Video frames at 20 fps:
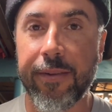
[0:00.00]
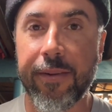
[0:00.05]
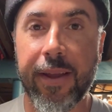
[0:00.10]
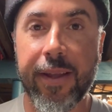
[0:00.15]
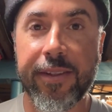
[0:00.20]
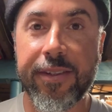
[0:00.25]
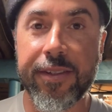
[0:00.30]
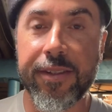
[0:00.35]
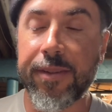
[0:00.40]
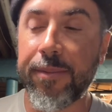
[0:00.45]

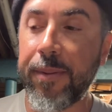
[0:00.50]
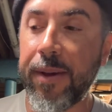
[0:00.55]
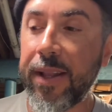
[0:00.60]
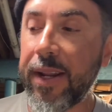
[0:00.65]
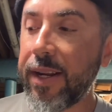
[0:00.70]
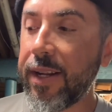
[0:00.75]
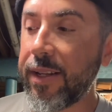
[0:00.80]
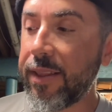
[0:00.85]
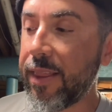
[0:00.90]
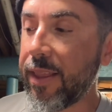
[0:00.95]
Just about
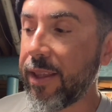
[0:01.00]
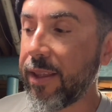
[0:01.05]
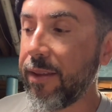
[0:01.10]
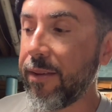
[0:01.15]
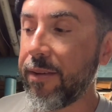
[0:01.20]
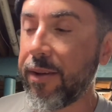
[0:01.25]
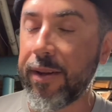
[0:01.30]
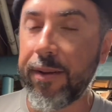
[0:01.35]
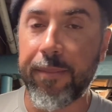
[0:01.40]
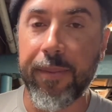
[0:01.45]
anything
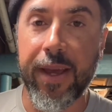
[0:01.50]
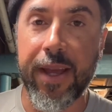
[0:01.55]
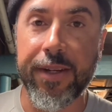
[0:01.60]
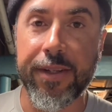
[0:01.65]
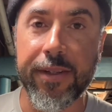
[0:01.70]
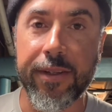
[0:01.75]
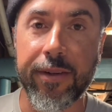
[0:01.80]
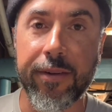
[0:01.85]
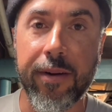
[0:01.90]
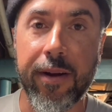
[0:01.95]
you could
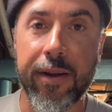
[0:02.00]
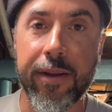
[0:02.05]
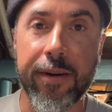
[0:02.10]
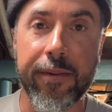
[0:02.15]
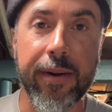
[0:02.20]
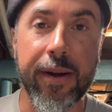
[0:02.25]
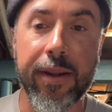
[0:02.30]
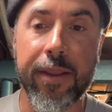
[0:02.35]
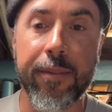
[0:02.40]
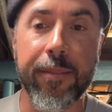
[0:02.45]
imagine crawling
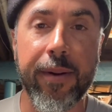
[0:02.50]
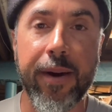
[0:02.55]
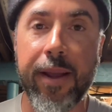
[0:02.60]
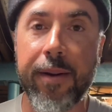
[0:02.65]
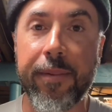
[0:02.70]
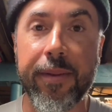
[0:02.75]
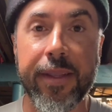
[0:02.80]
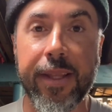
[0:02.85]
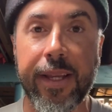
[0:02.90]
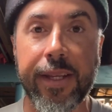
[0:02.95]
around the
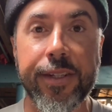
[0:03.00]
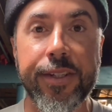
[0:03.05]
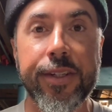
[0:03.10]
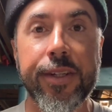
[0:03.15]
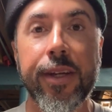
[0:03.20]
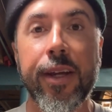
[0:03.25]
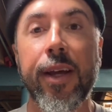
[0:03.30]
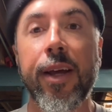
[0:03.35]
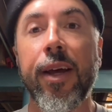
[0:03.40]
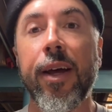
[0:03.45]
bottom of leech.
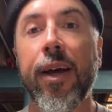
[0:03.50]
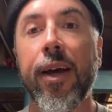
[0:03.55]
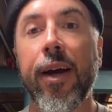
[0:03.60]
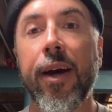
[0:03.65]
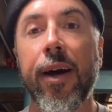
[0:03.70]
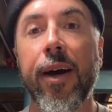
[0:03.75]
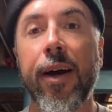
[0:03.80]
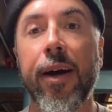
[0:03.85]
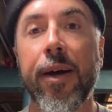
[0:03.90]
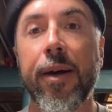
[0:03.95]

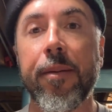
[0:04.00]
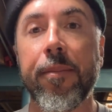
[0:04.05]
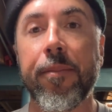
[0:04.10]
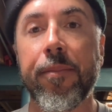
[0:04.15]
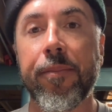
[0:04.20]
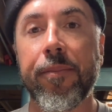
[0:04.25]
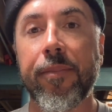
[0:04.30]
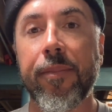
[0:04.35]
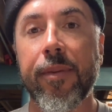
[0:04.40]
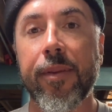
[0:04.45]

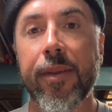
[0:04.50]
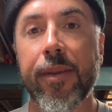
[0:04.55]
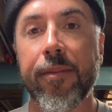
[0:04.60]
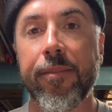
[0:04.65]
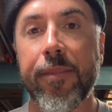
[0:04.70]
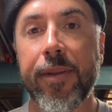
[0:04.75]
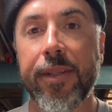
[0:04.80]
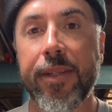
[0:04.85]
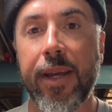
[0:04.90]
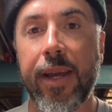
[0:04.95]

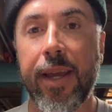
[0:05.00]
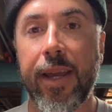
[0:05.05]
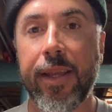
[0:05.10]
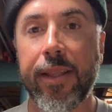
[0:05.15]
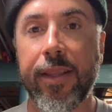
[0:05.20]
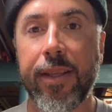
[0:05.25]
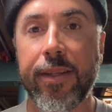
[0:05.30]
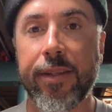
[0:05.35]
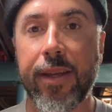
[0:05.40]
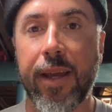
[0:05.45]
Been
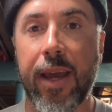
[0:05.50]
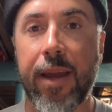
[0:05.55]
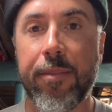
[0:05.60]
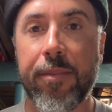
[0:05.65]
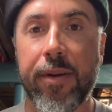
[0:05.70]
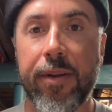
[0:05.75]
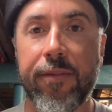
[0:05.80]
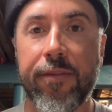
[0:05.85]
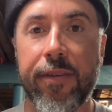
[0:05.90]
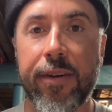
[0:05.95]
tying these
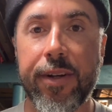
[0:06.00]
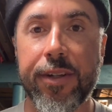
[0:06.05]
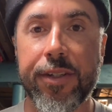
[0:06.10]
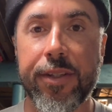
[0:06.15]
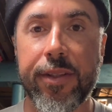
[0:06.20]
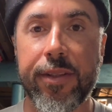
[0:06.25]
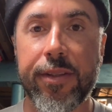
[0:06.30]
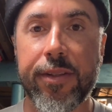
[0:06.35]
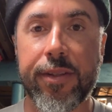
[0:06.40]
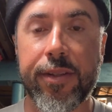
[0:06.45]
hybrid
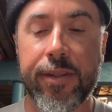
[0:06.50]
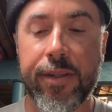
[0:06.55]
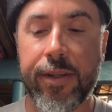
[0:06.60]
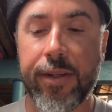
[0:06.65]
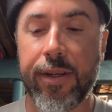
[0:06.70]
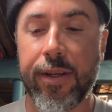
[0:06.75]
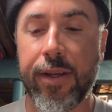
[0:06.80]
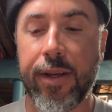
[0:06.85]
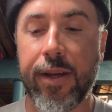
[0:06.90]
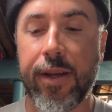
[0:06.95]
versions
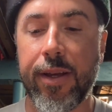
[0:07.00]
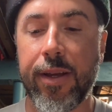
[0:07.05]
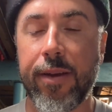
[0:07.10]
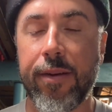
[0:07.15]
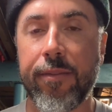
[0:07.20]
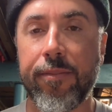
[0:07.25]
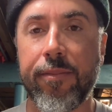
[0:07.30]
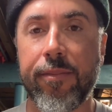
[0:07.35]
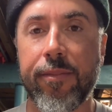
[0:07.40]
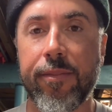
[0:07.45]

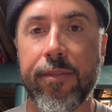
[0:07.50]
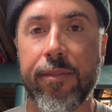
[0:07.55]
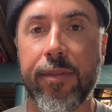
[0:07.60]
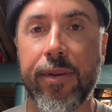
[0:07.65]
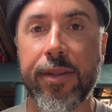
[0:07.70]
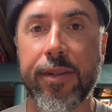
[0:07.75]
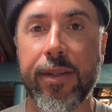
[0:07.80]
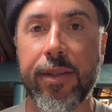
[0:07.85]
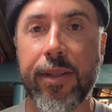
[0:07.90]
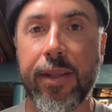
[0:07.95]

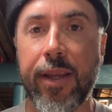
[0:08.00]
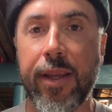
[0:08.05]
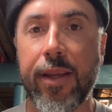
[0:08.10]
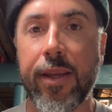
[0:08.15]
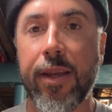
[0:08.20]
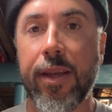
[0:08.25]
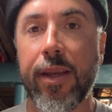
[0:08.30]
recently.